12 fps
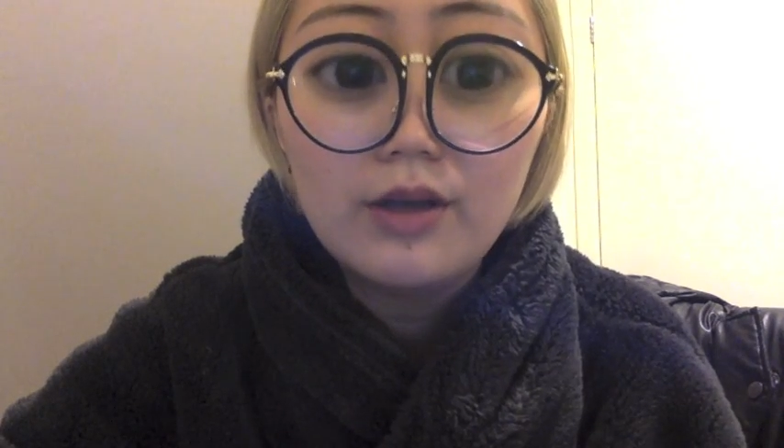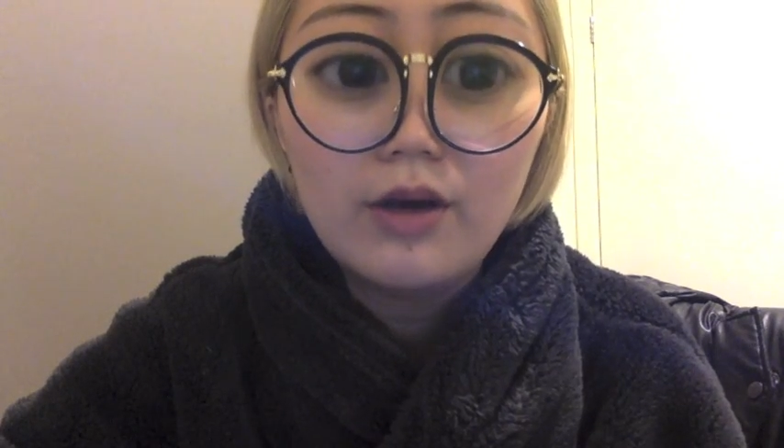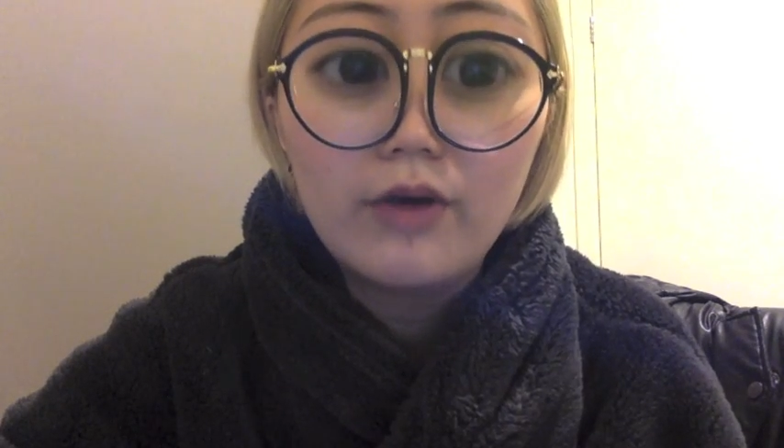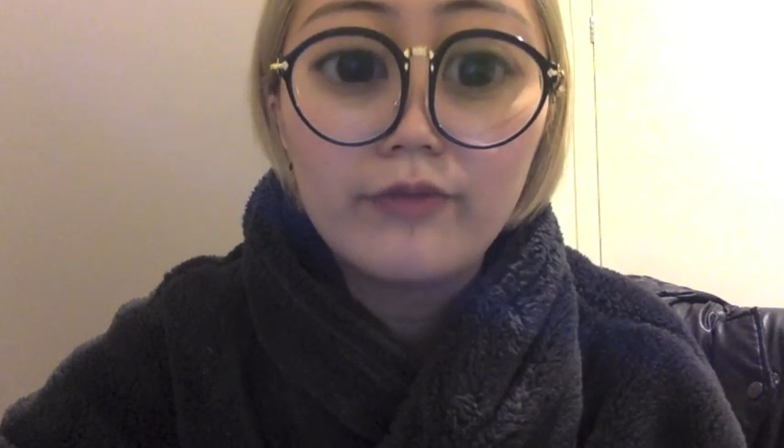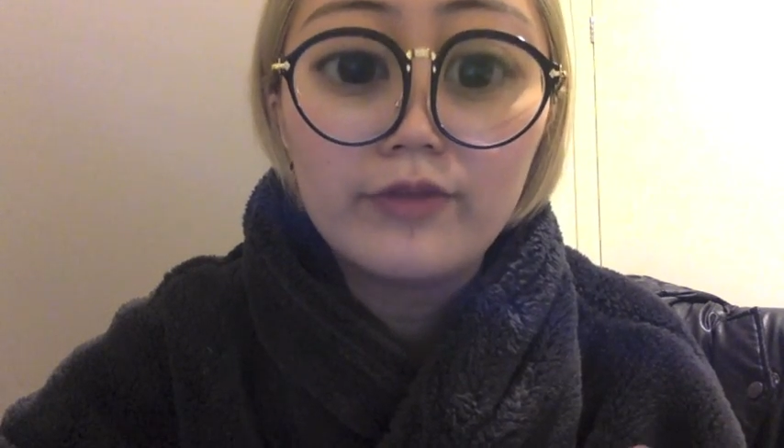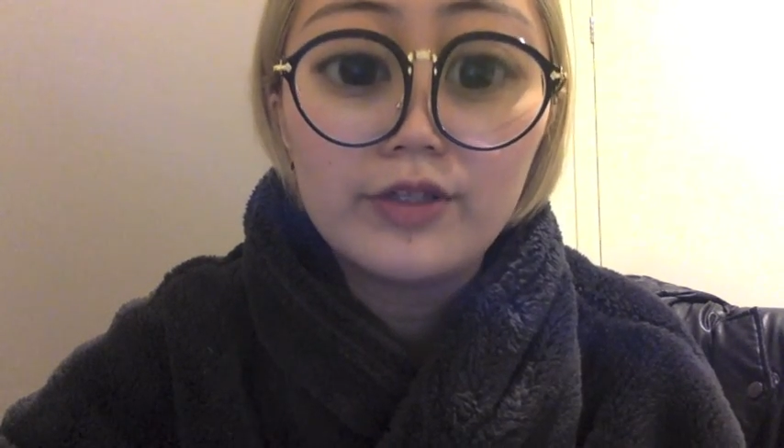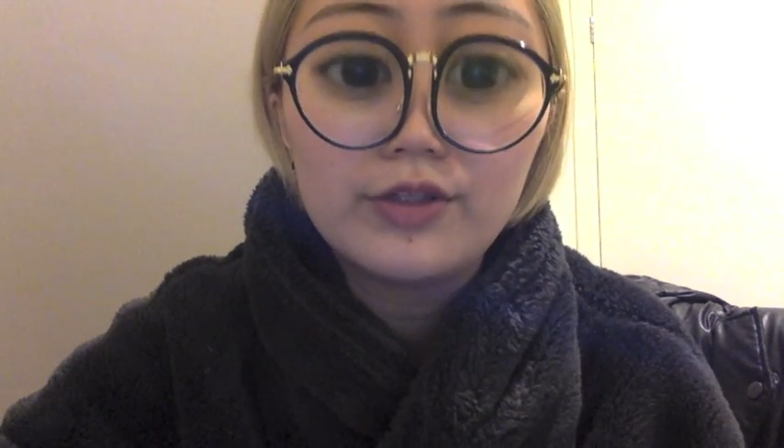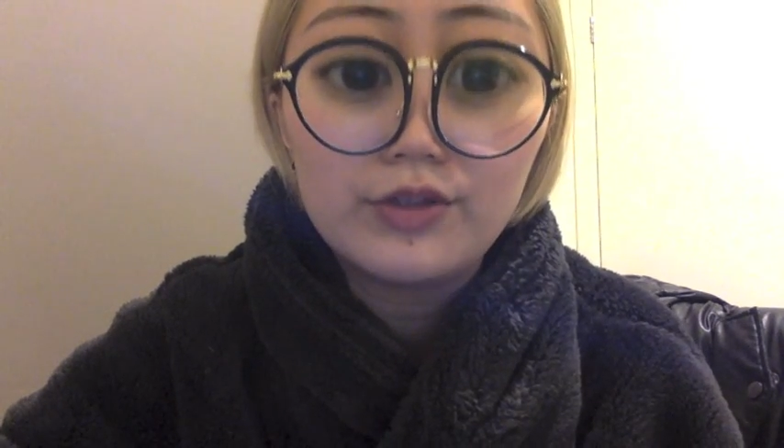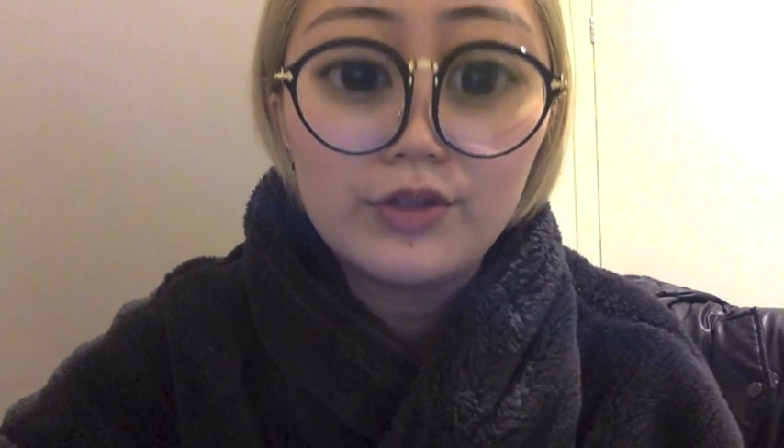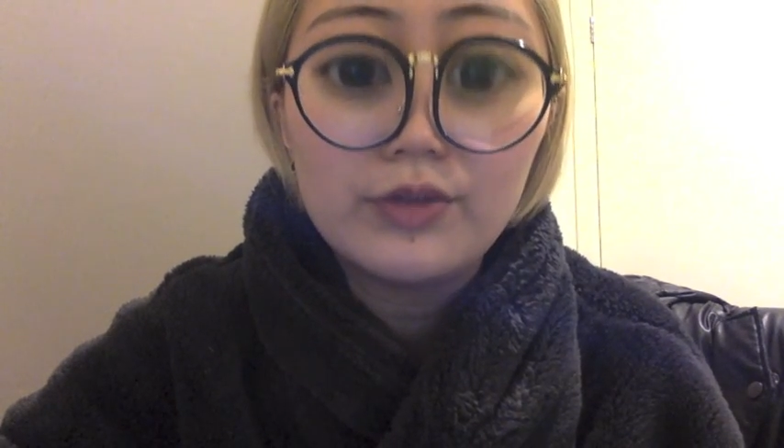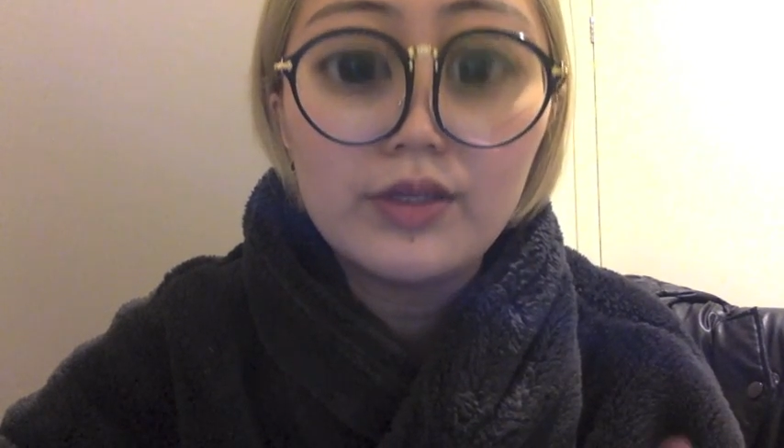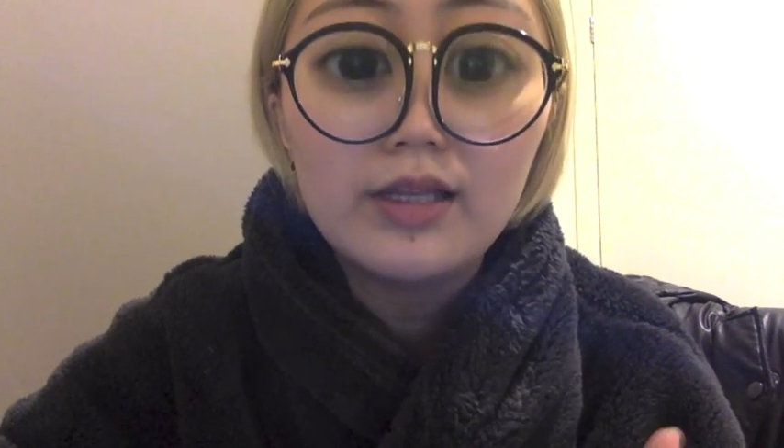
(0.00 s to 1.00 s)
of the
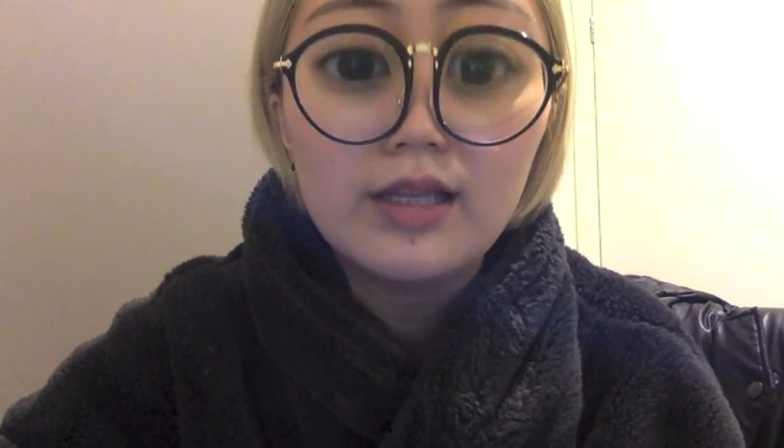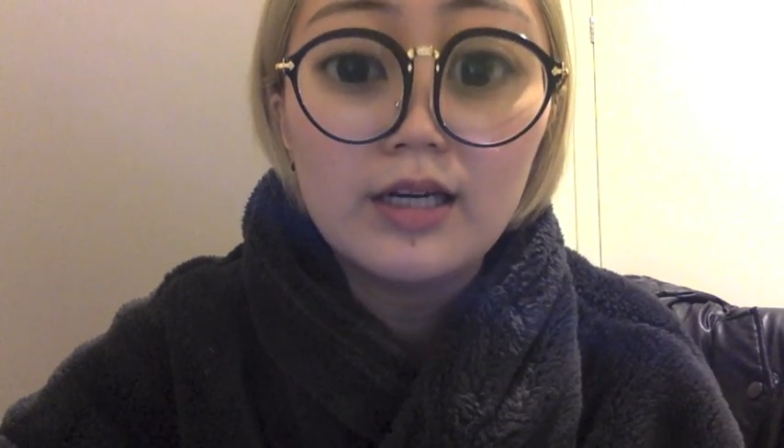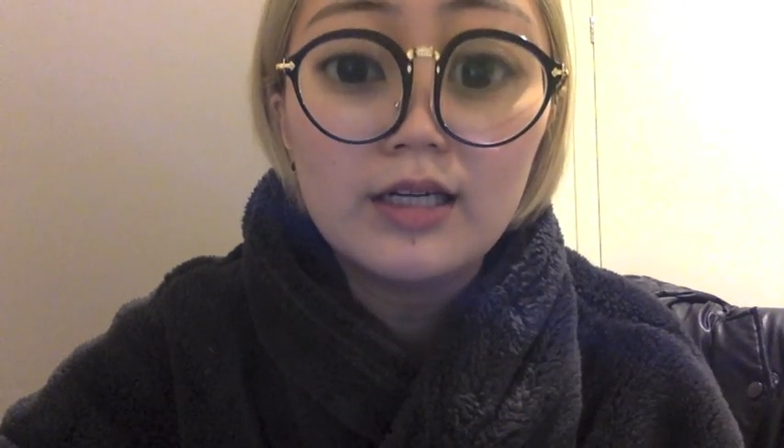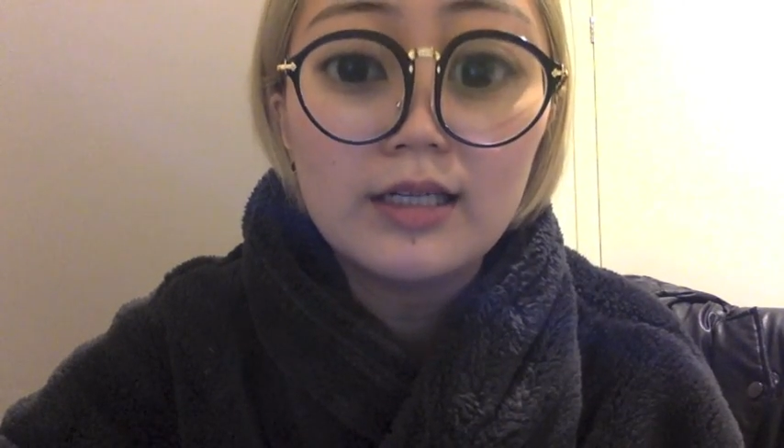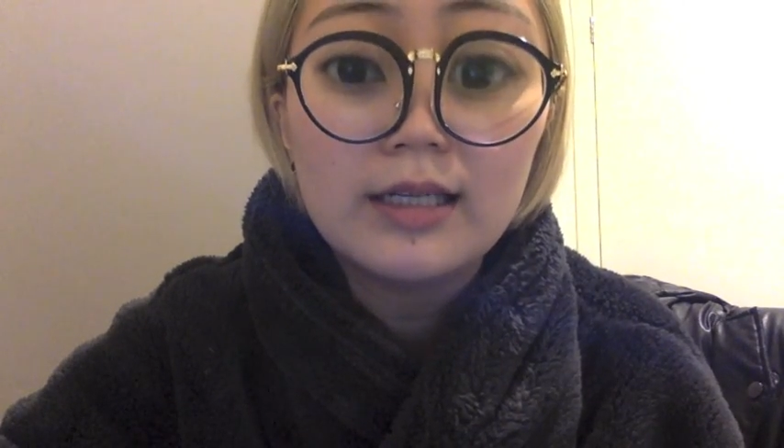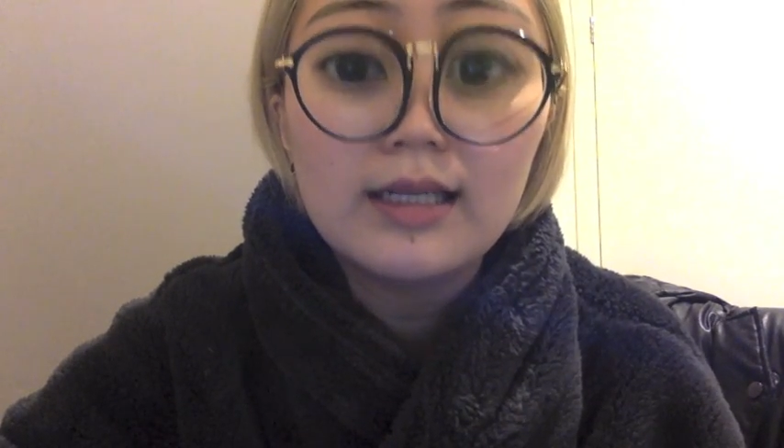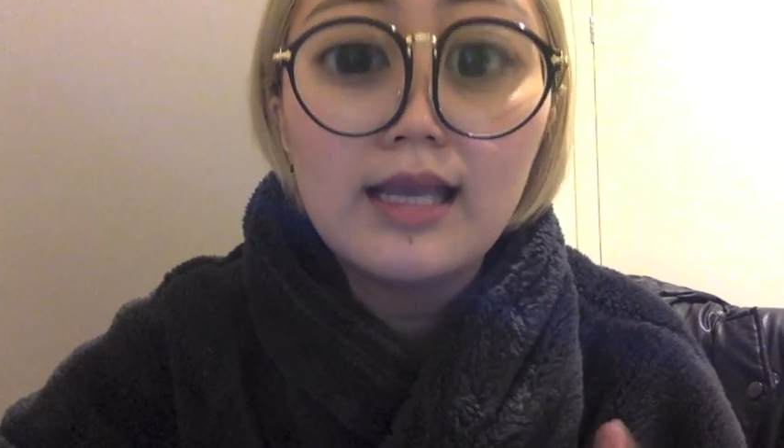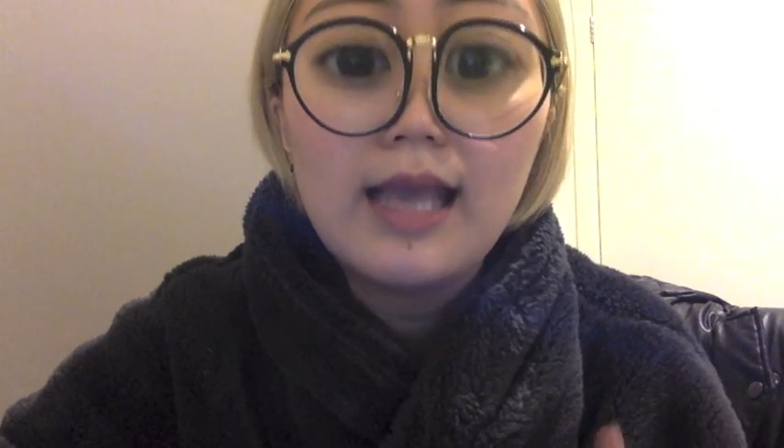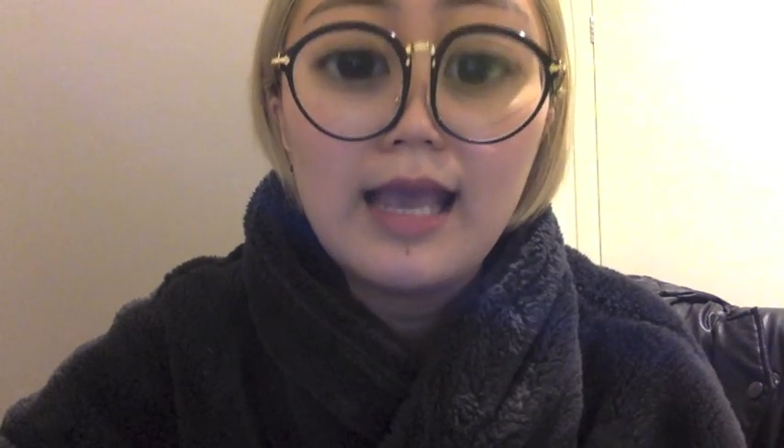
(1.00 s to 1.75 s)
student learning